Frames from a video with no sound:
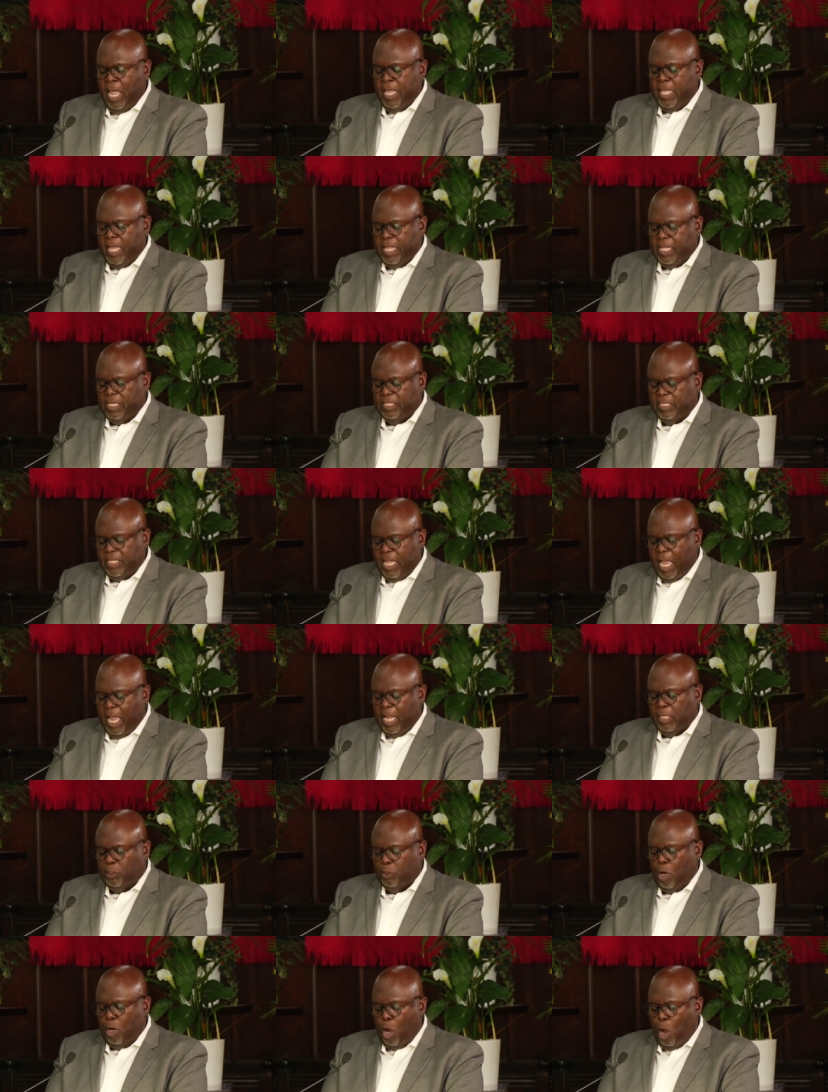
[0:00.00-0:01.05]
that is
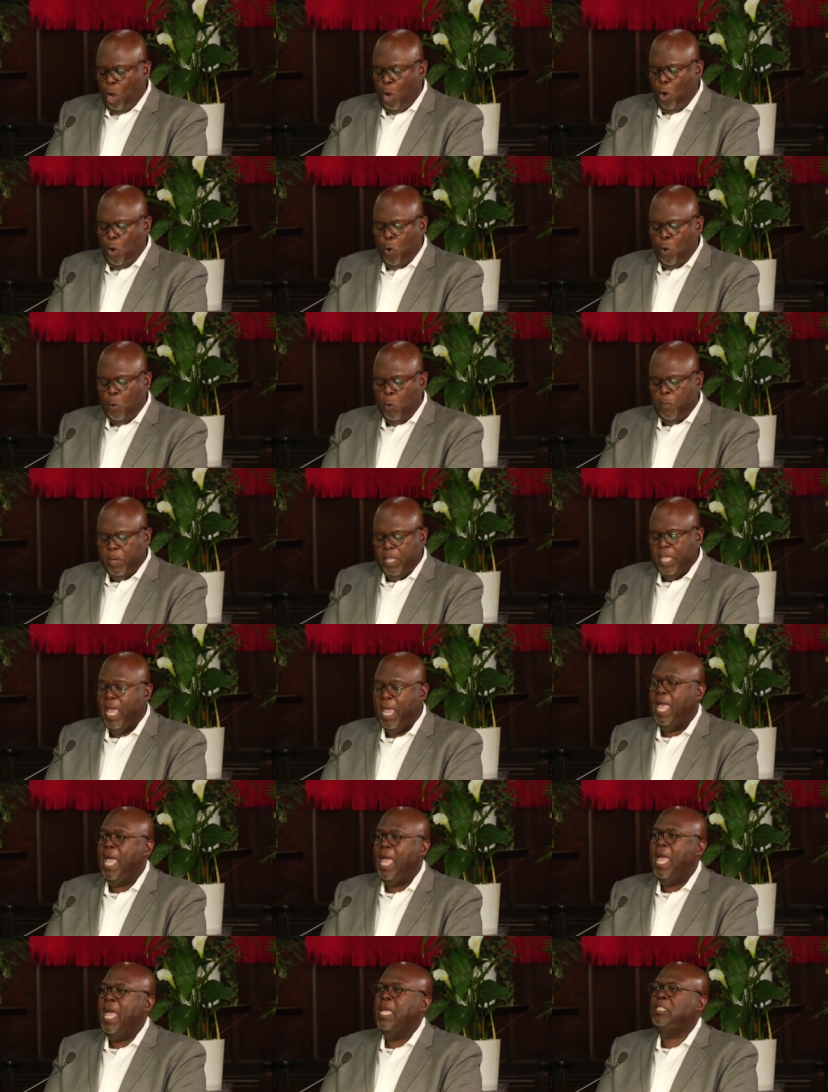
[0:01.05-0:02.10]
not your own but
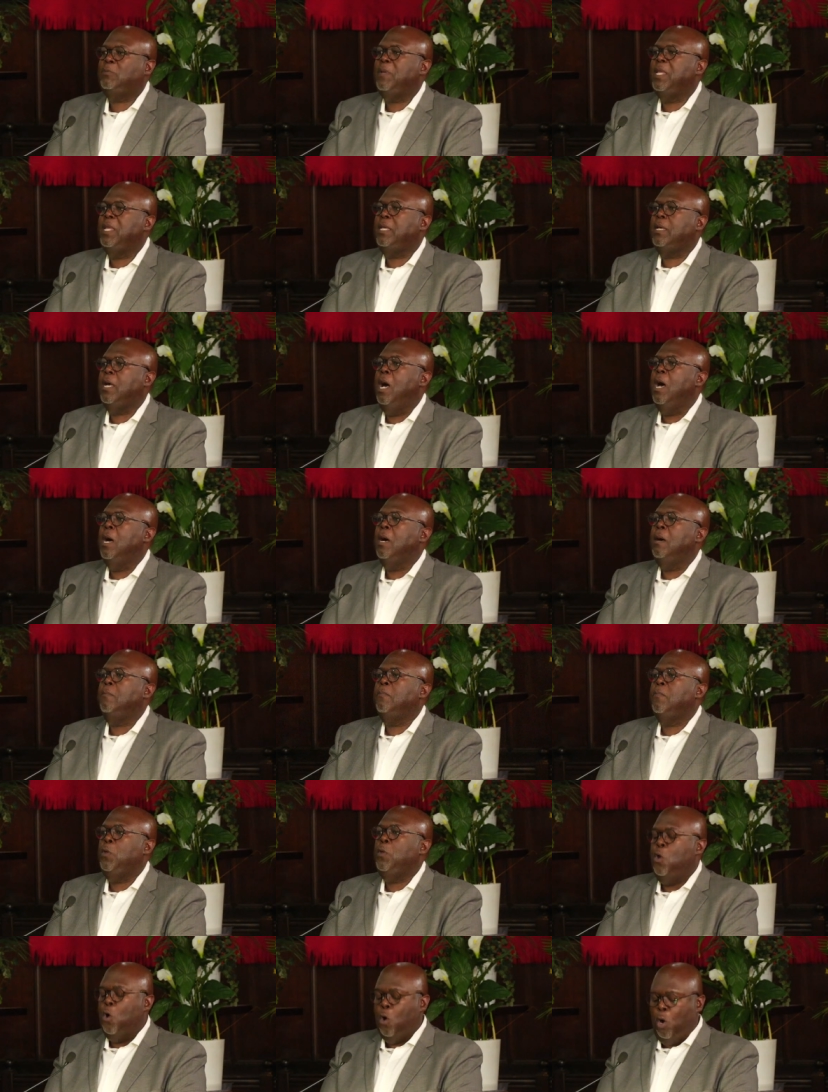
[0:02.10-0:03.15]
has
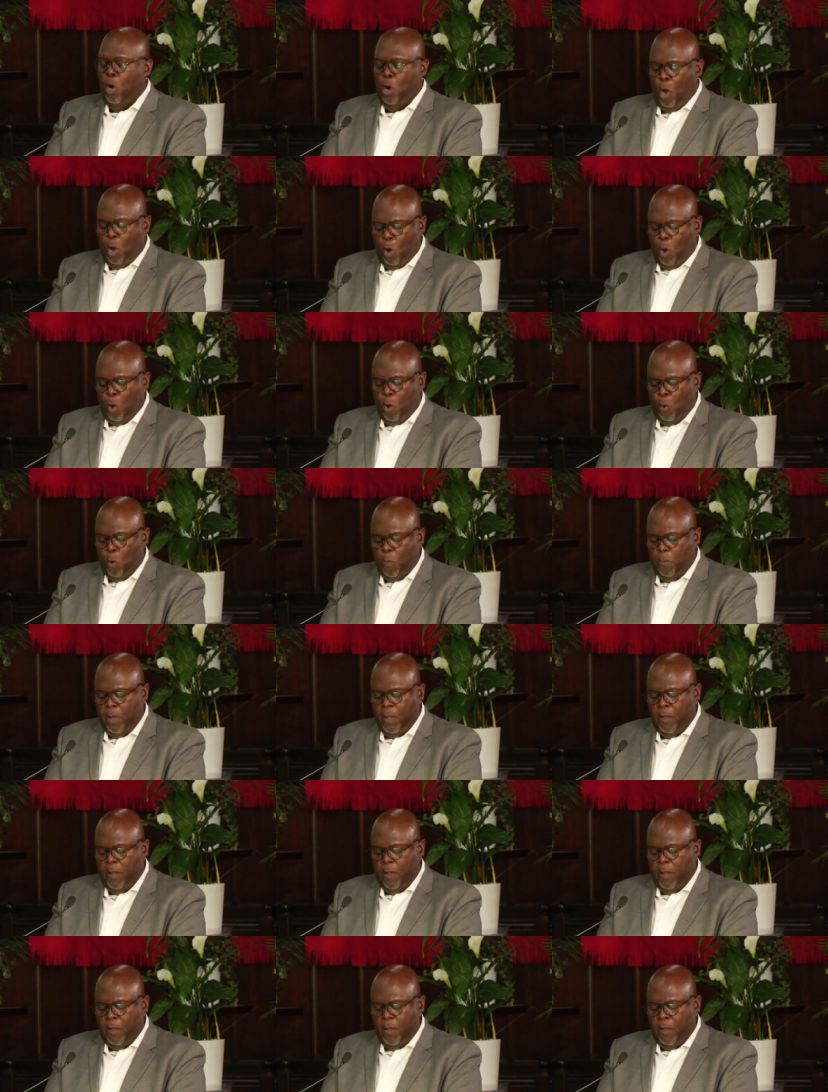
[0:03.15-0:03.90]
become your home.